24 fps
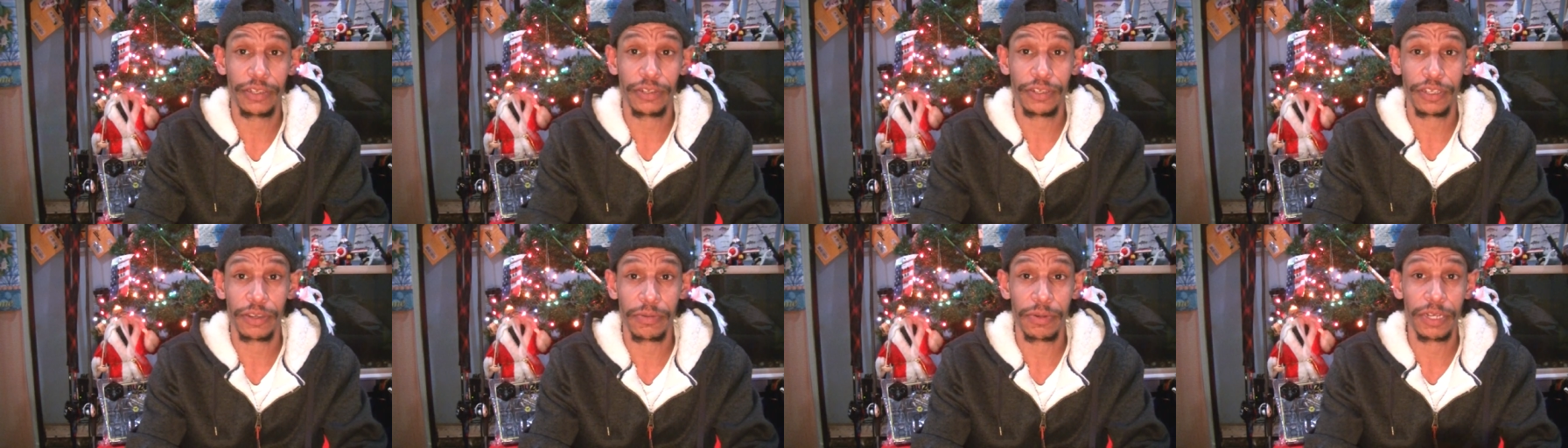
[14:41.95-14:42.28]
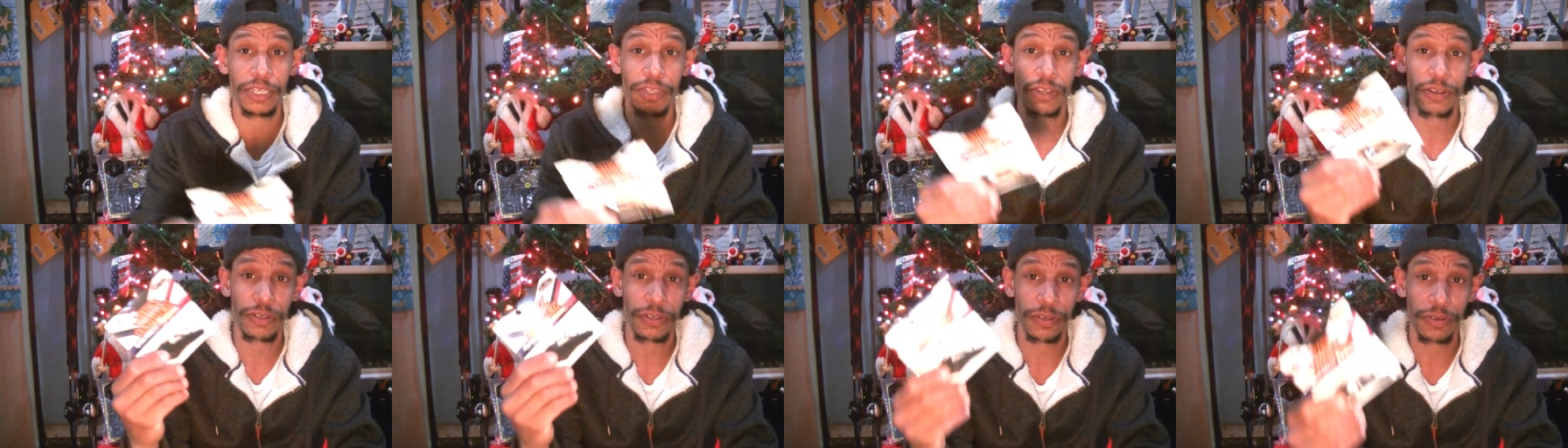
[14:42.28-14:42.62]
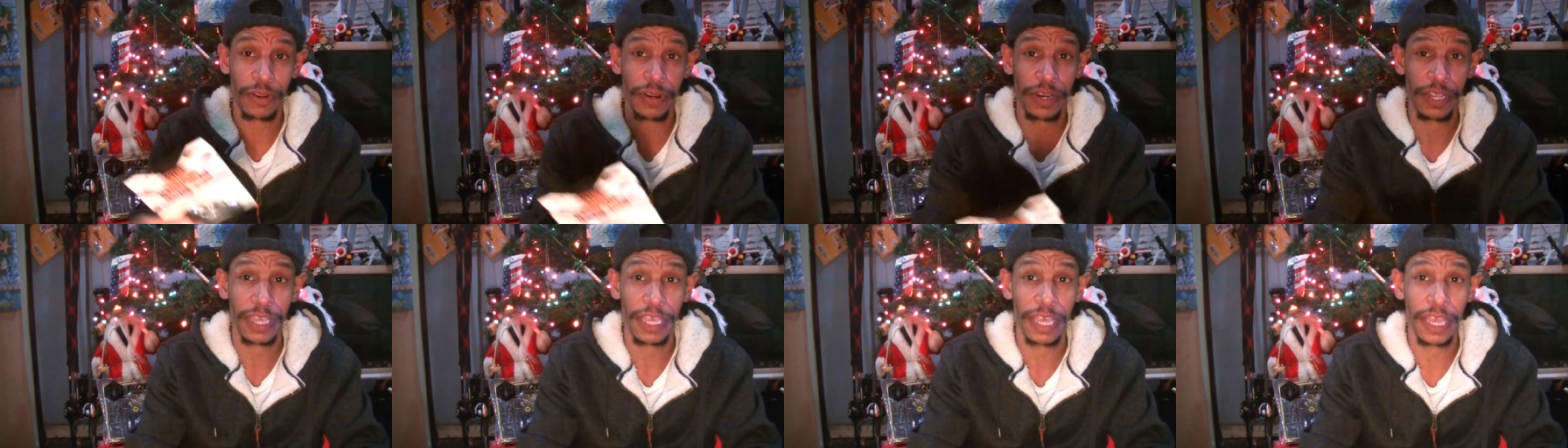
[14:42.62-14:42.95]
So somebody's also
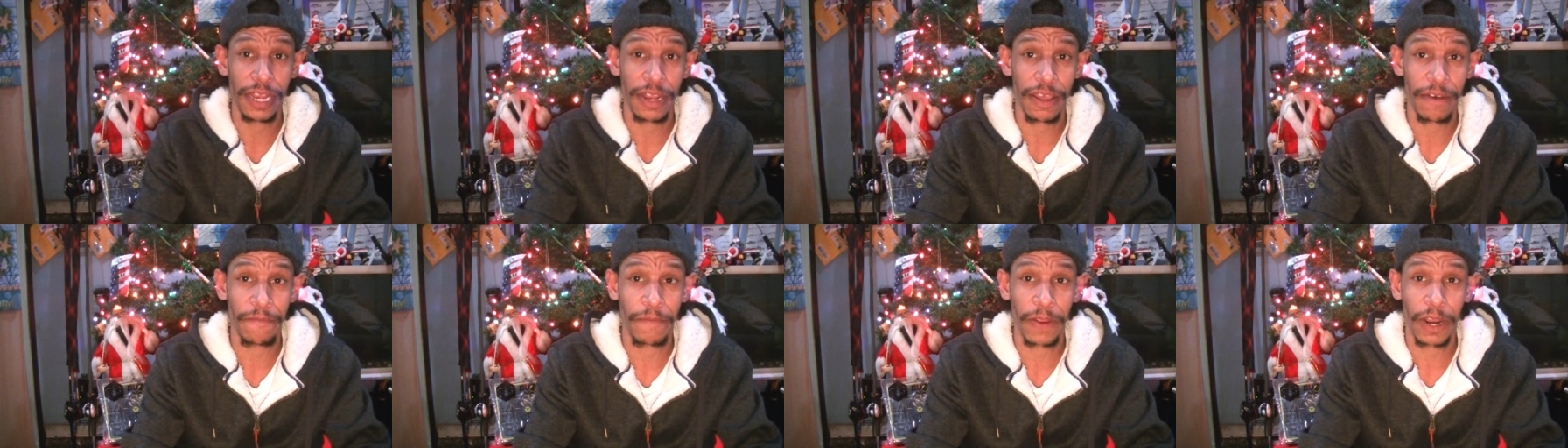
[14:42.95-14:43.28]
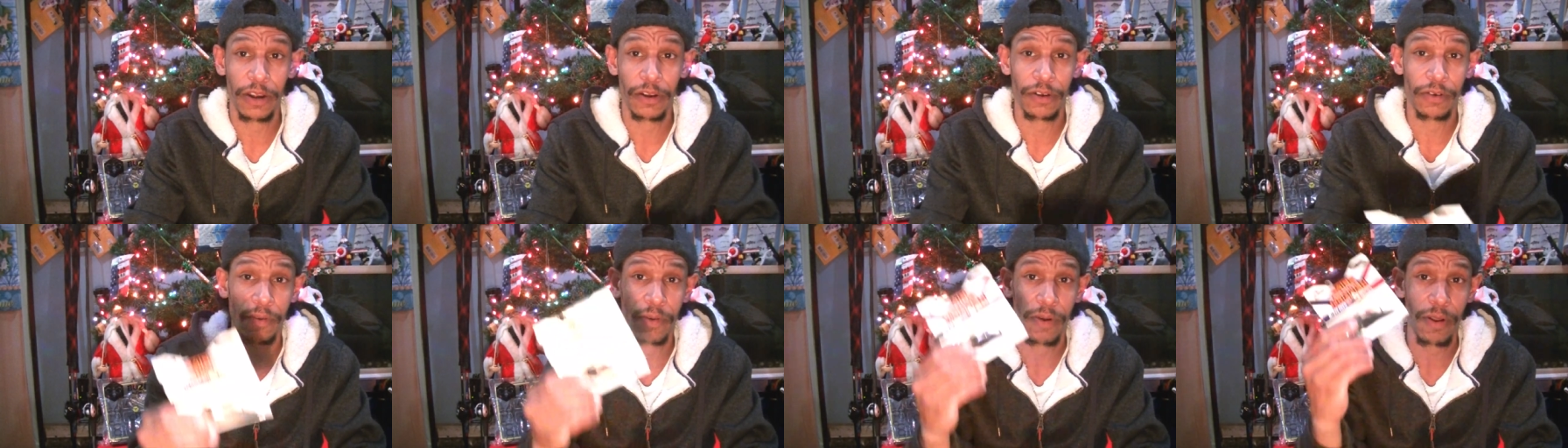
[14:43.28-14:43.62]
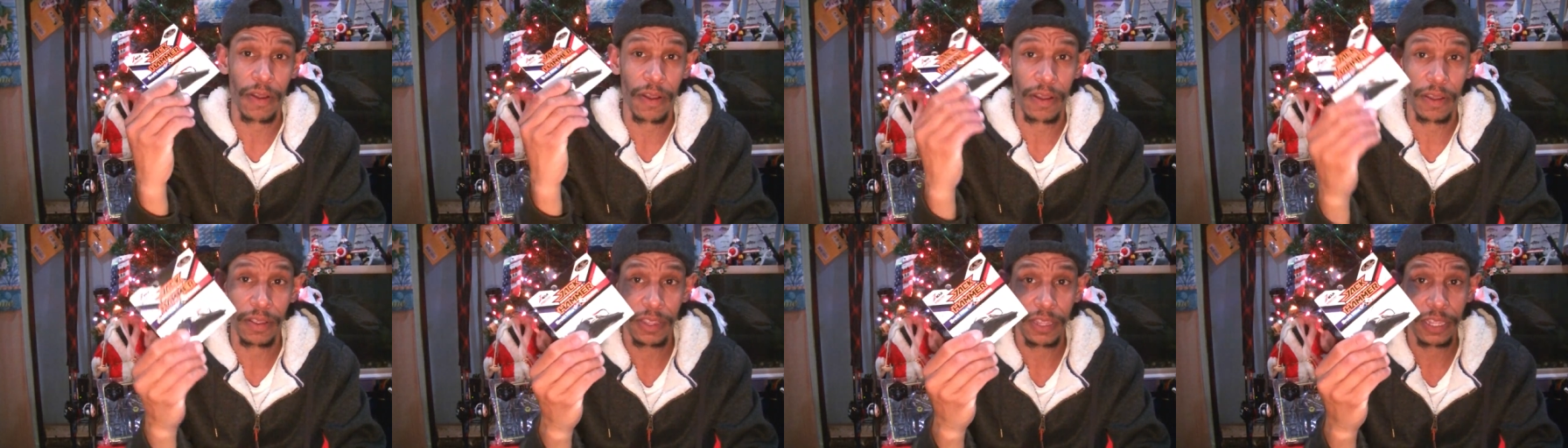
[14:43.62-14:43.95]
going to get a Fire
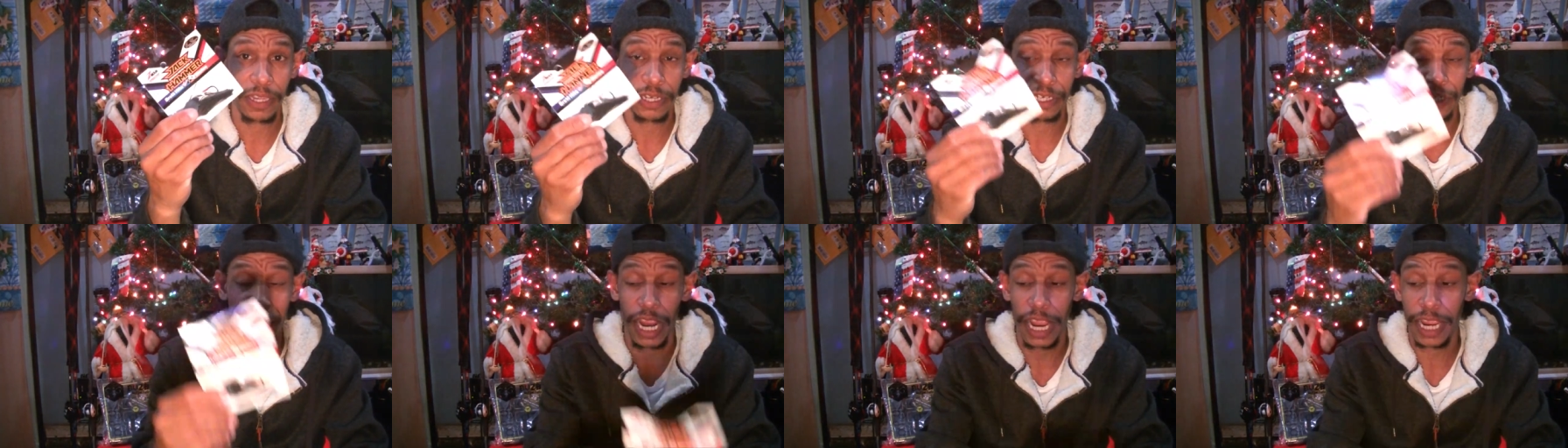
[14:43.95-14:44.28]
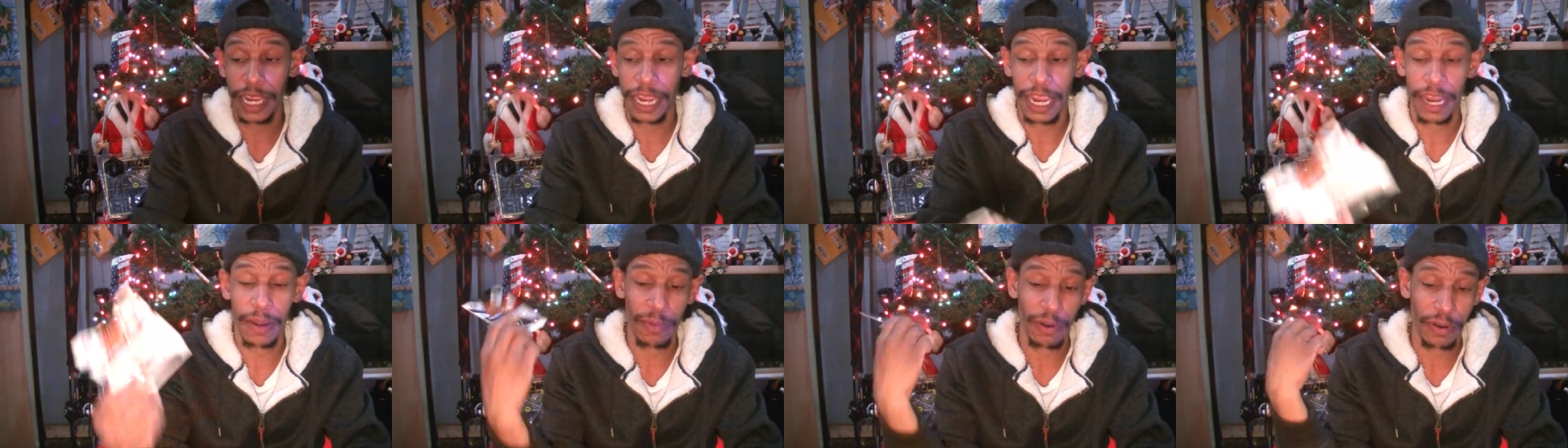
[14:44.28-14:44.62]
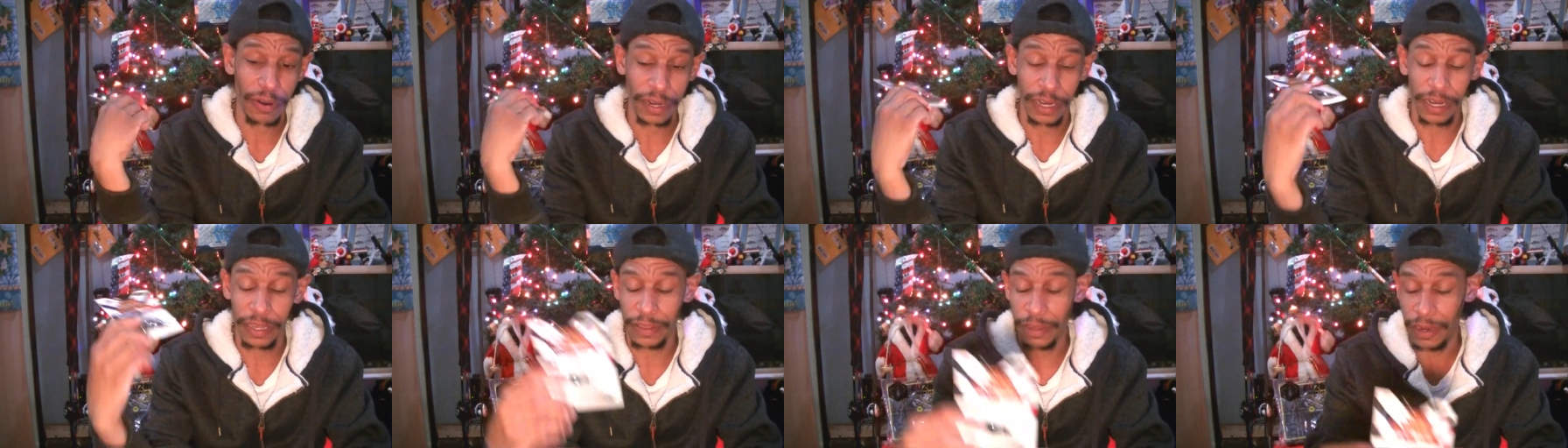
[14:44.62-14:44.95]
Craw
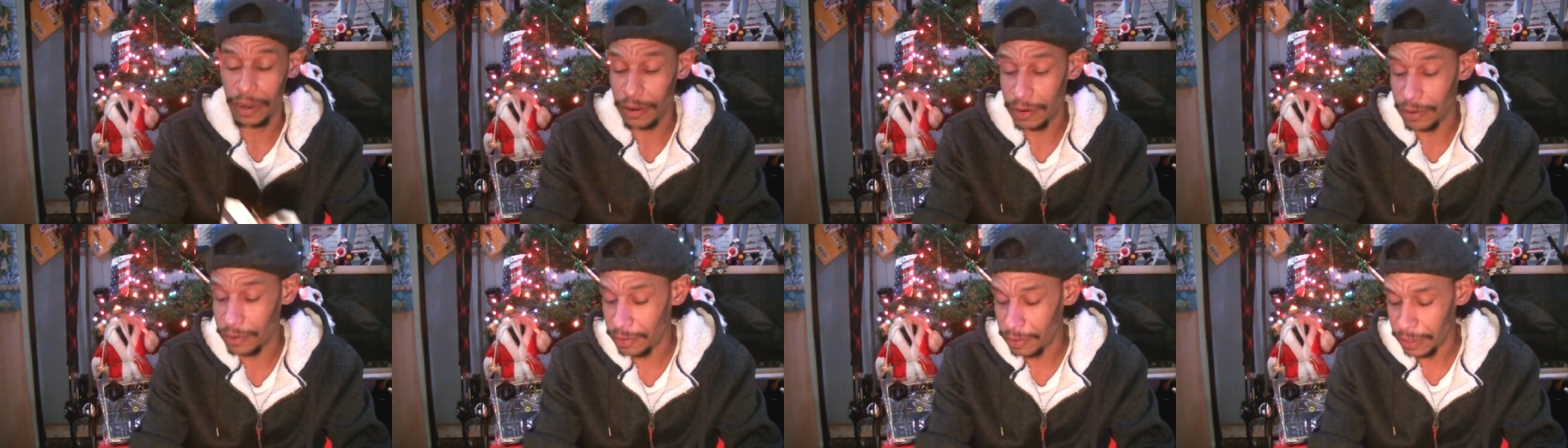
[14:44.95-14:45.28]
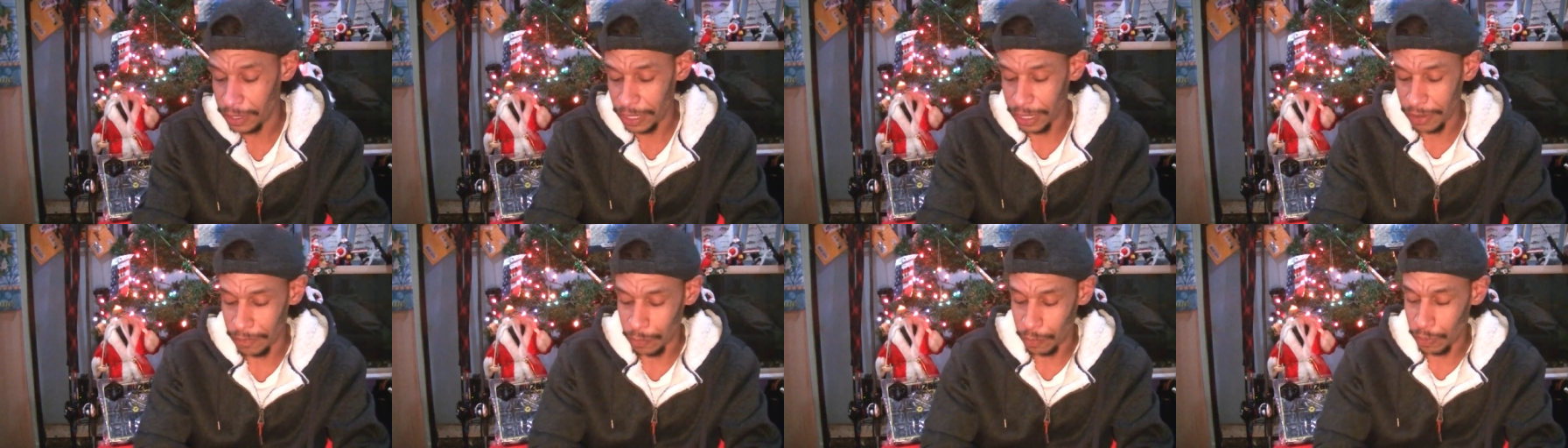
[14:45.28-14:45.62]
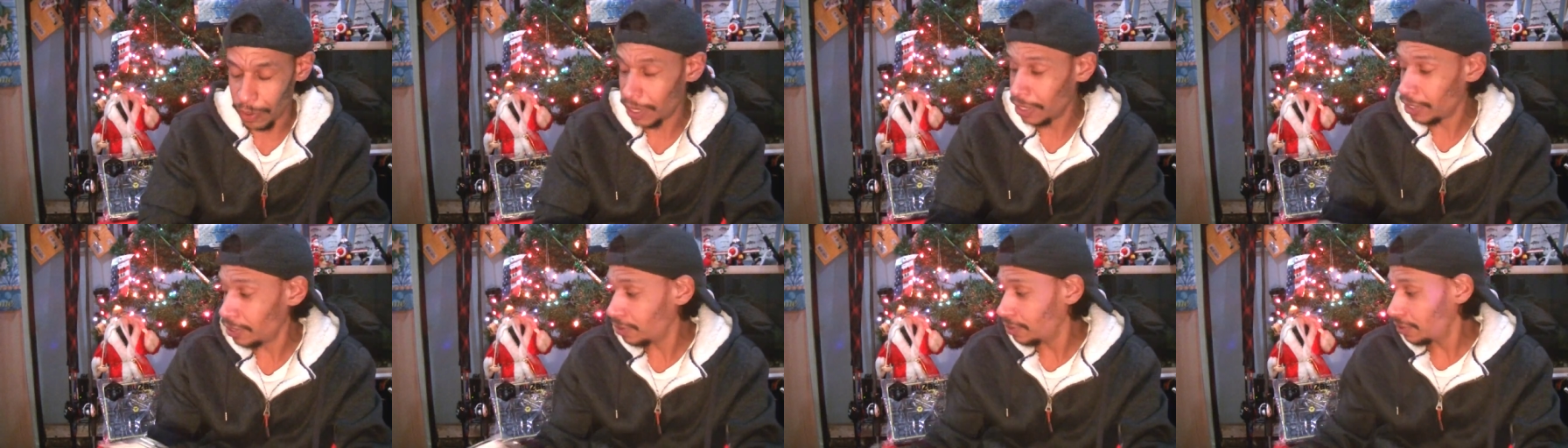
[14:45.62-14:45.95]
Jackhammer in their
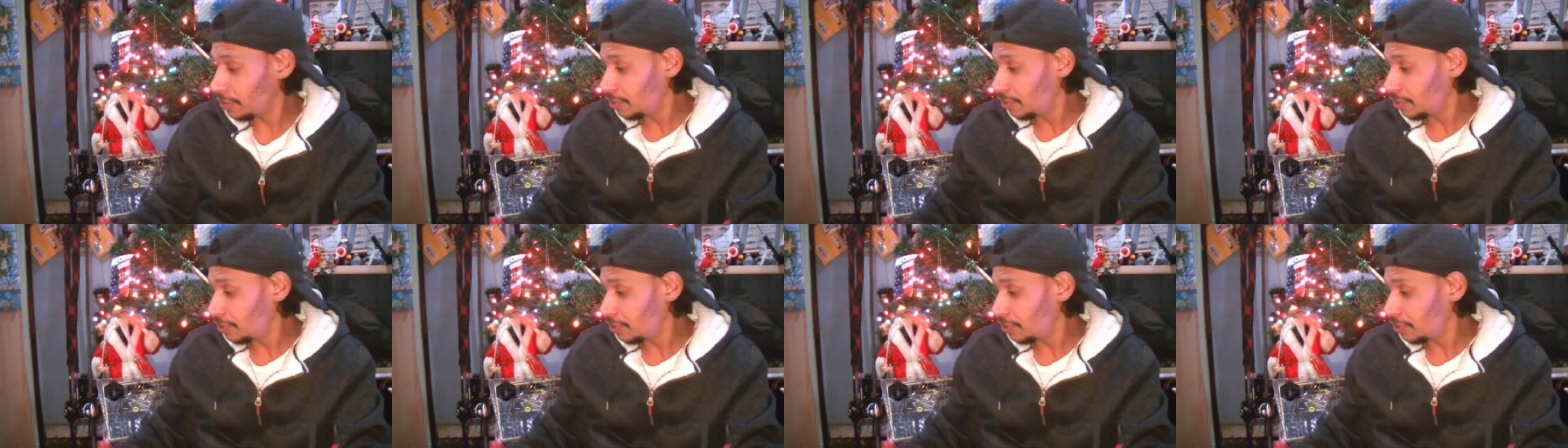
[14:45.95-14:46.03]
giveaway.